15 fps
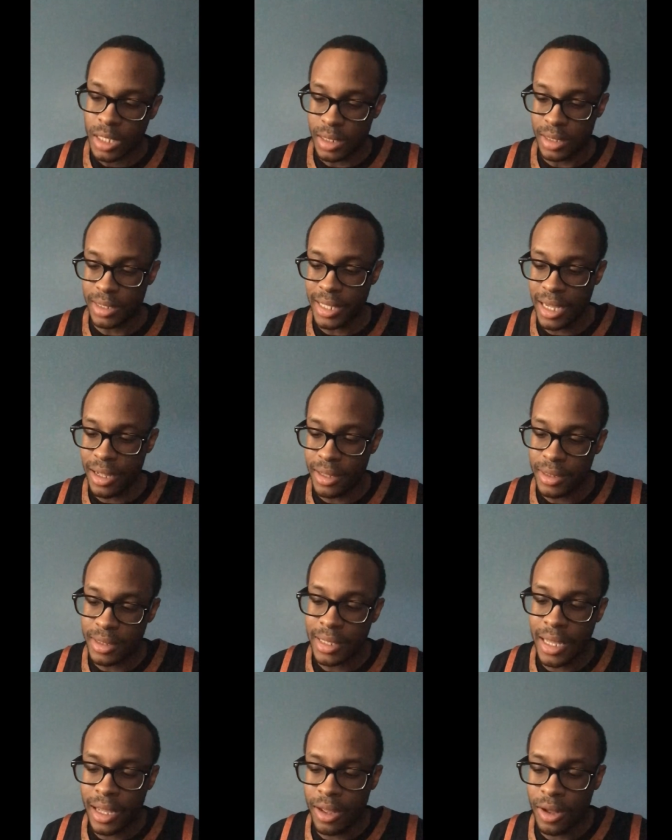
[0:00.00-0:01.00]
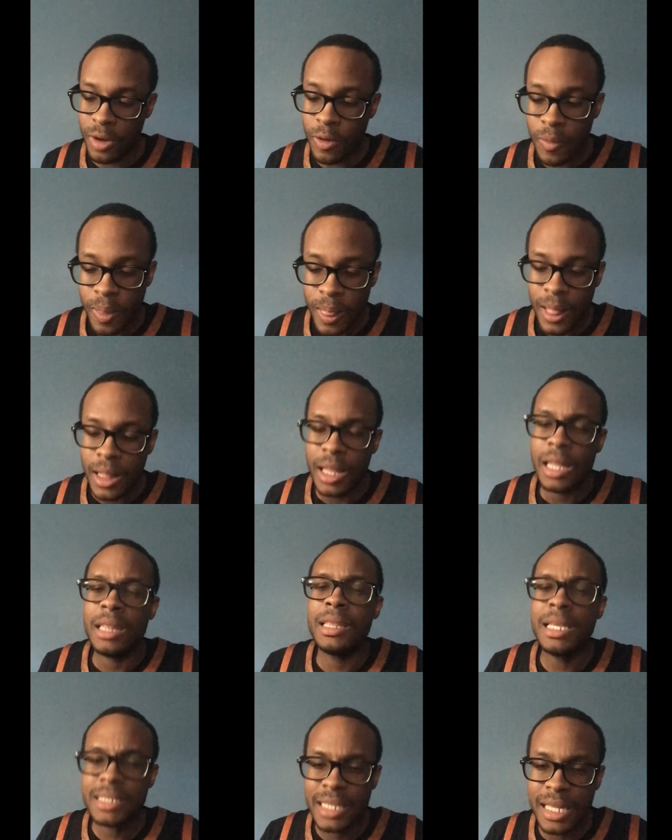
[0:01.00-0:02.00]
Now
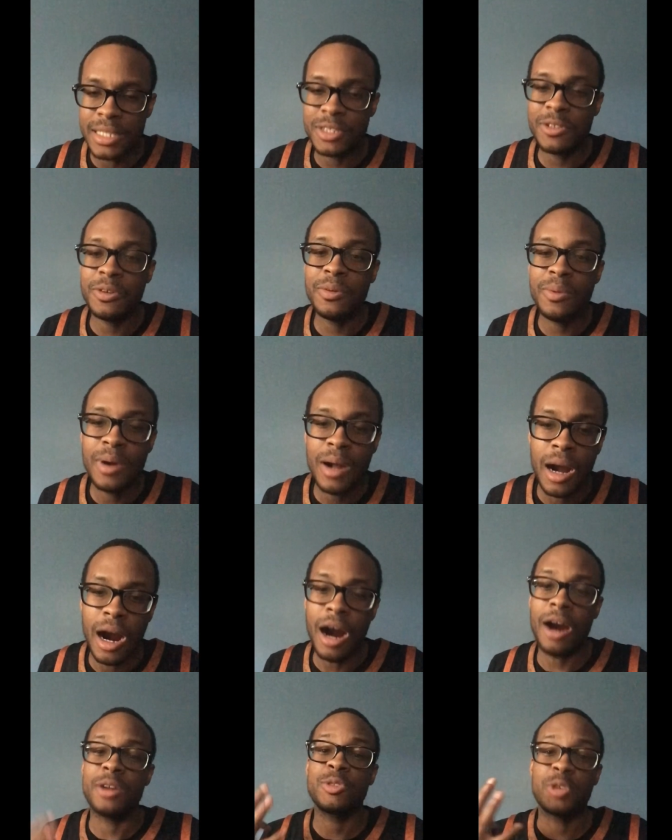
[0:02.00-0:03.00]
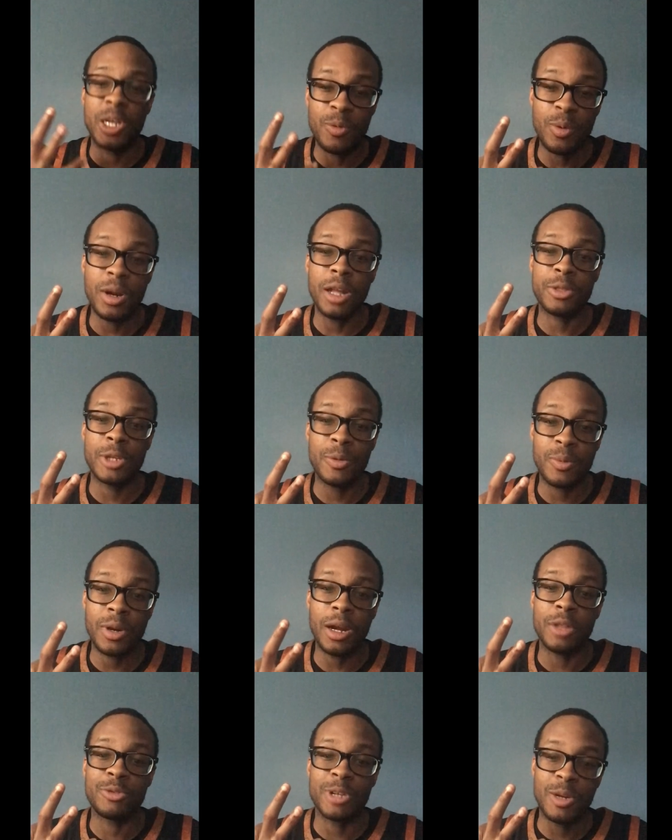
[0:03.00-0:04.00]
let's get into our three
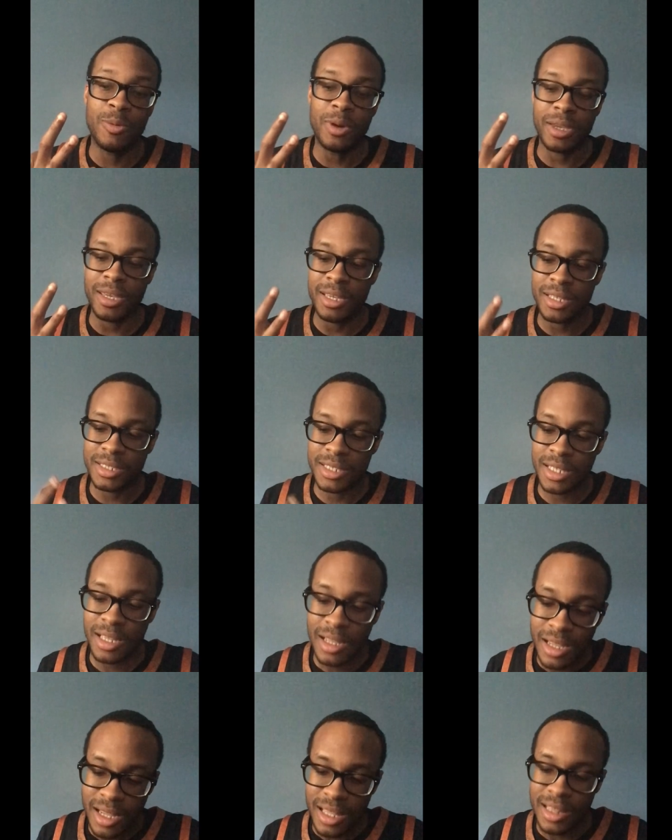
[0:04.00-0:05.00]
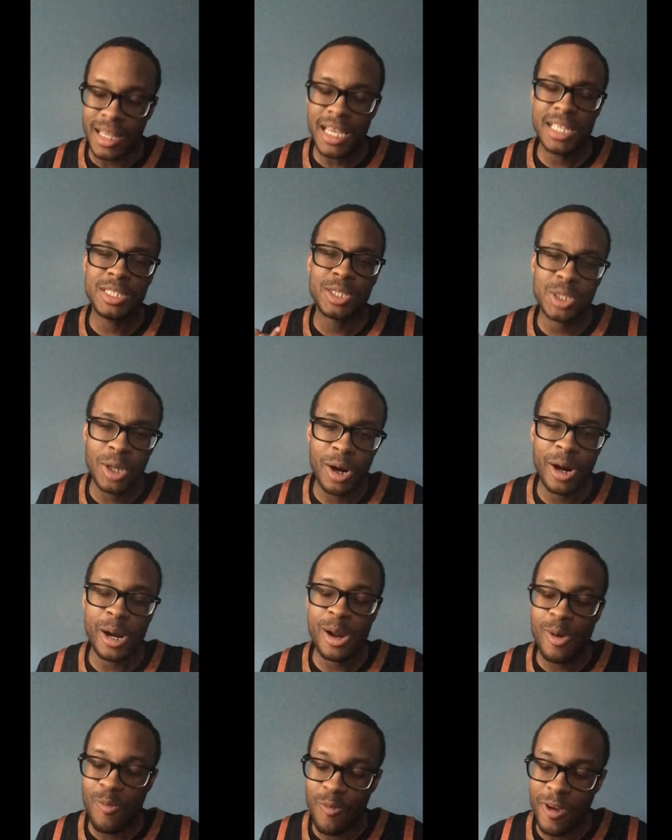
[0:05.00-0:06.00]
rookies. Let's start
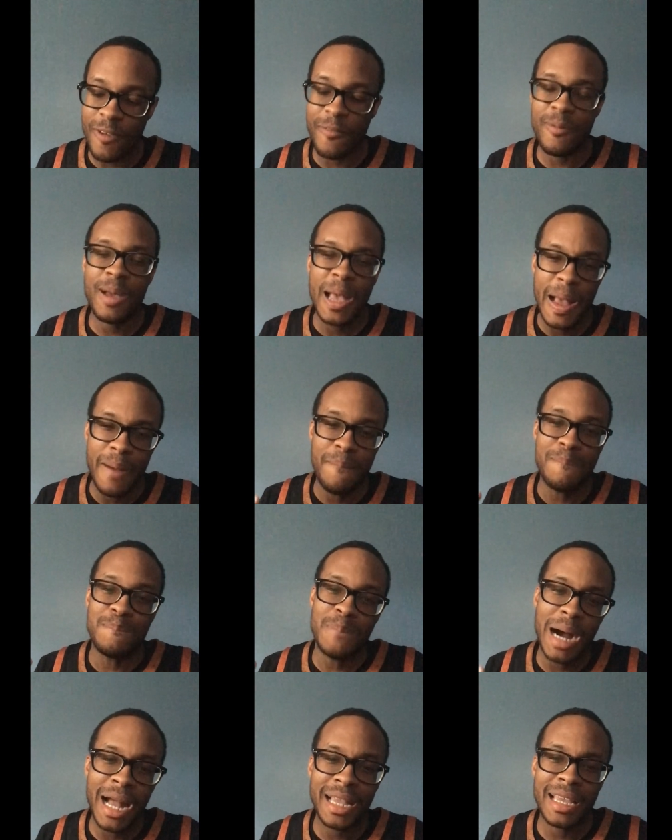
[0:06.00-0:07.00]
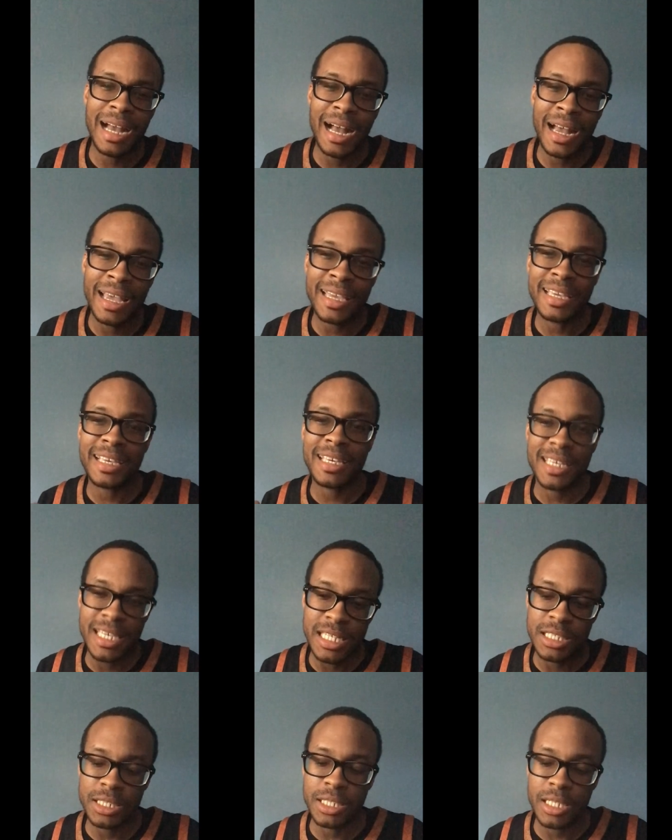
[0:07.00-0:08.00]
with my guy
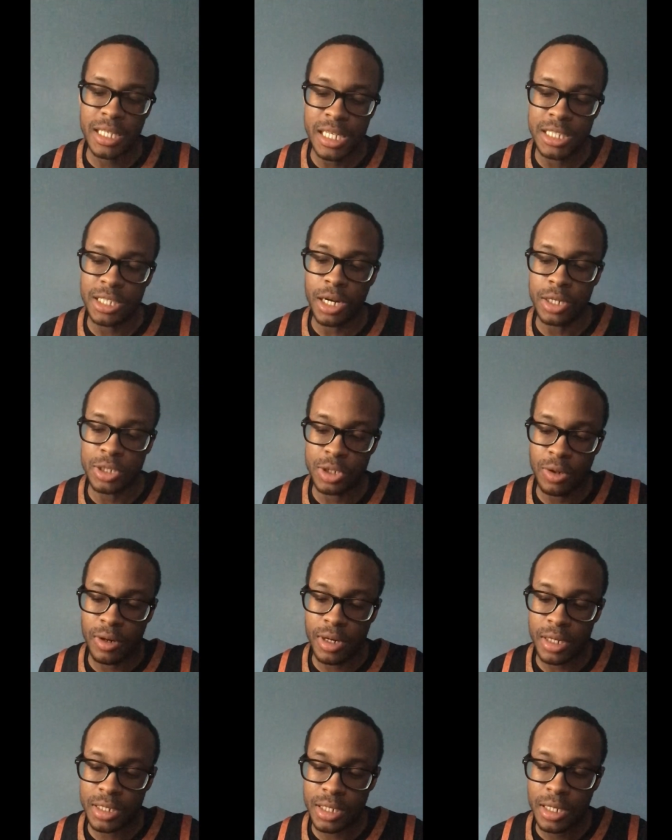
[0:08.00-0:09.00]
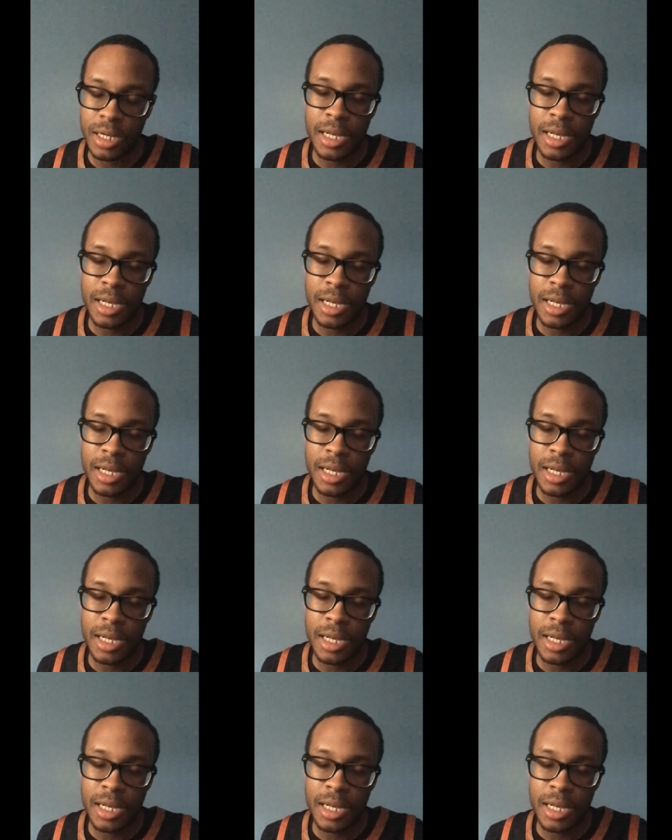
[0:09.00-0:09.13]
Keyshawn George.